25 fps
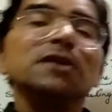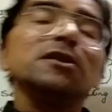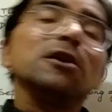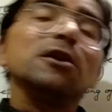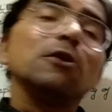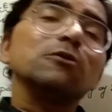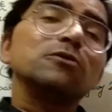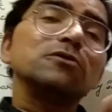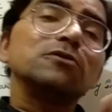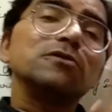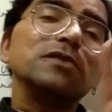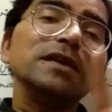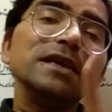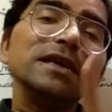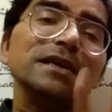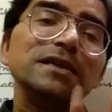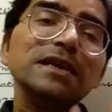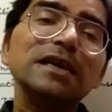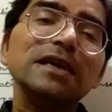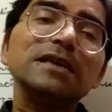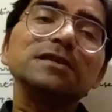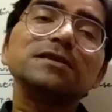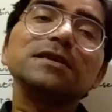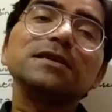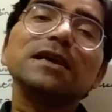Now three
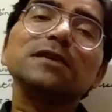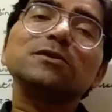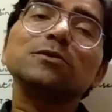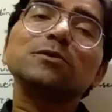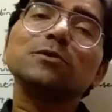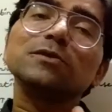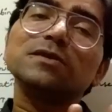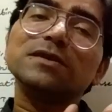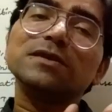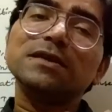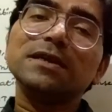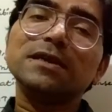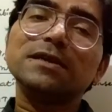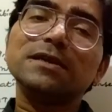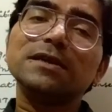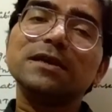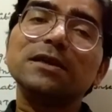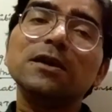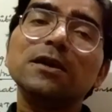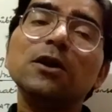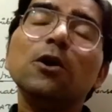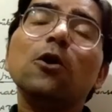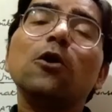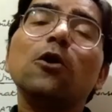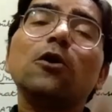things
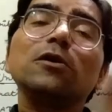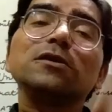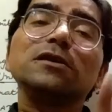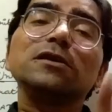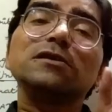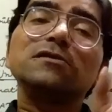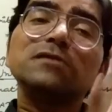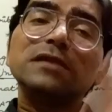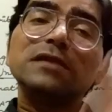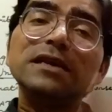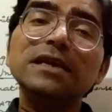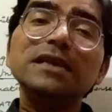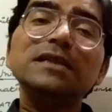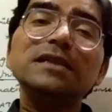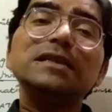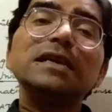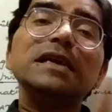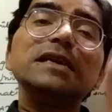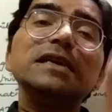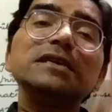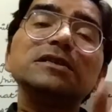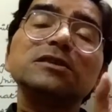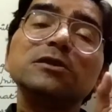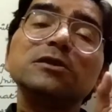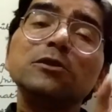associated, or the three
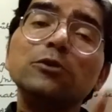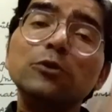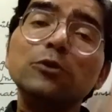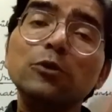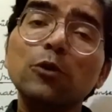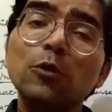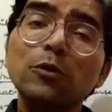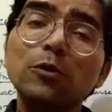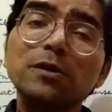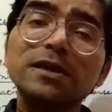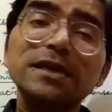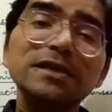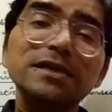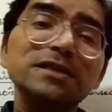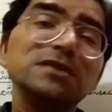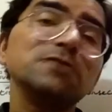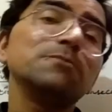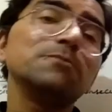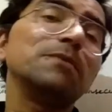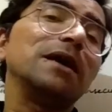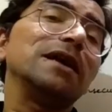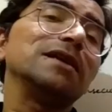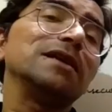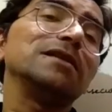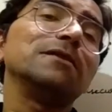things
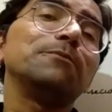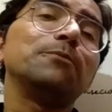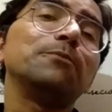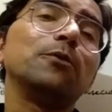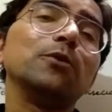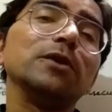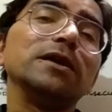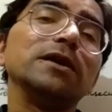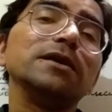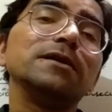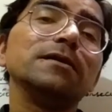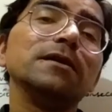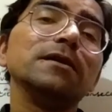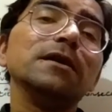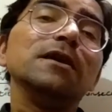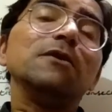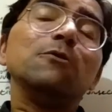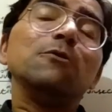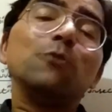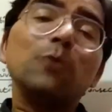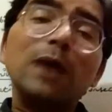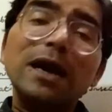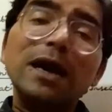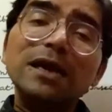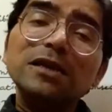noticed by the poet
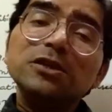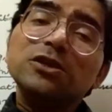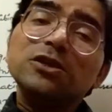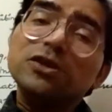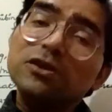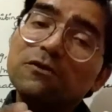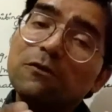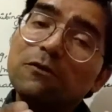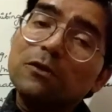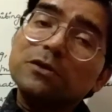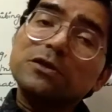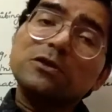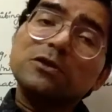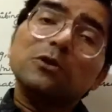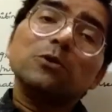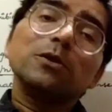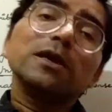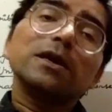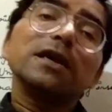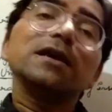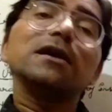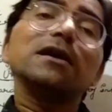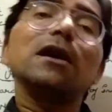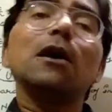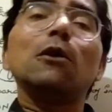while she was
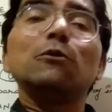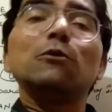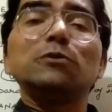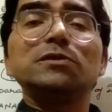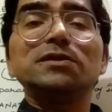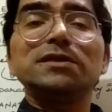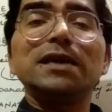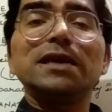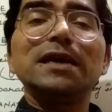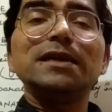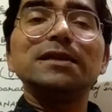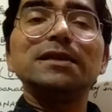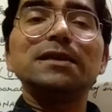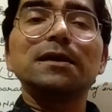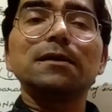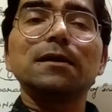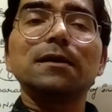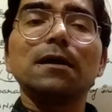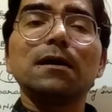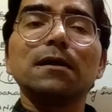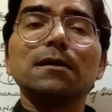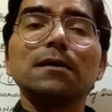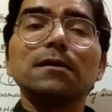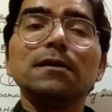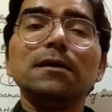looking outside the
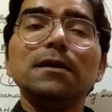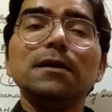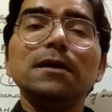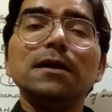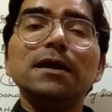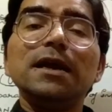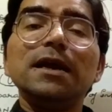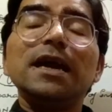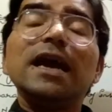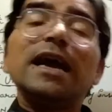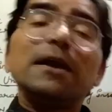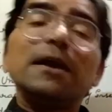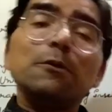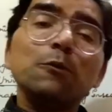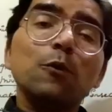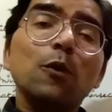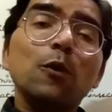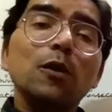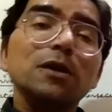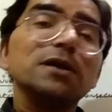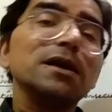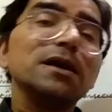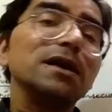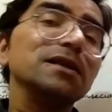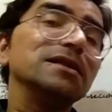car. And
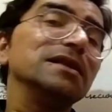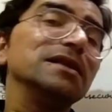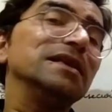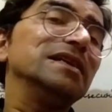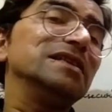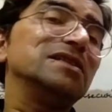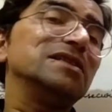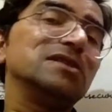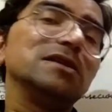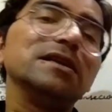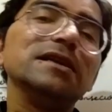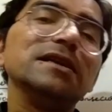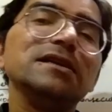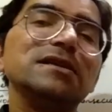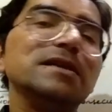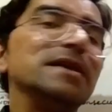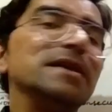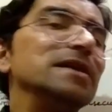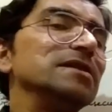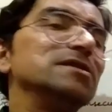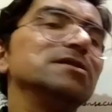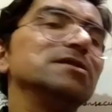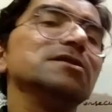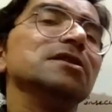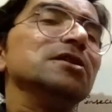what are these three
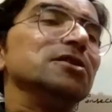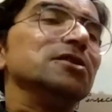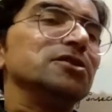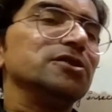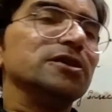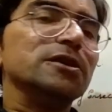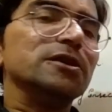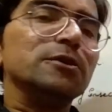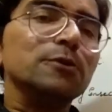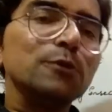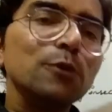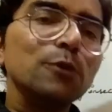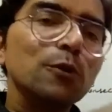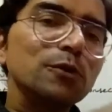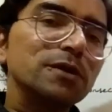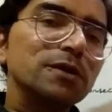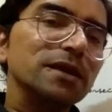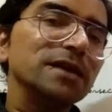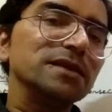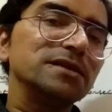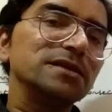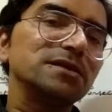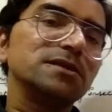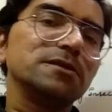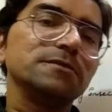things she
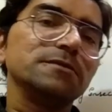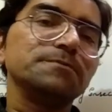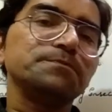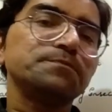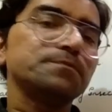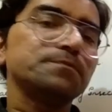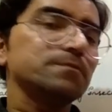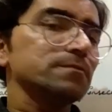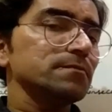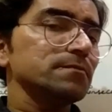noticed